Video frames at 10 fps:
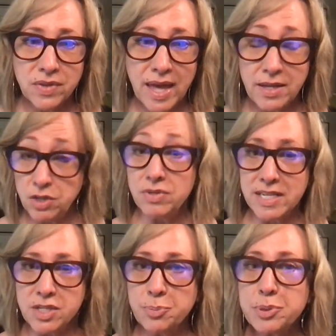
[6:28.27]
And you
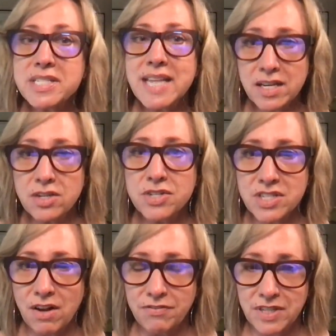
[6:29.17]
need to present
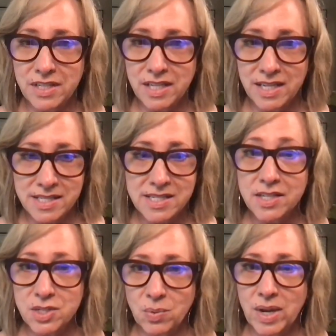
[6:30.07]
yourself in
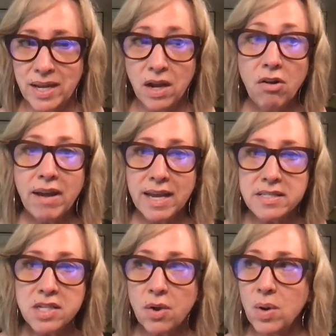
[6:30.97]
such a way. Okay,
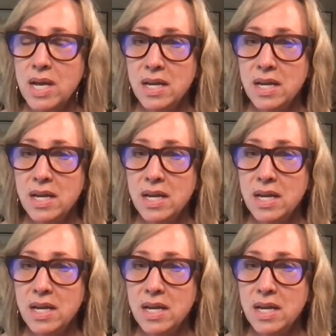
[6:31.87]
so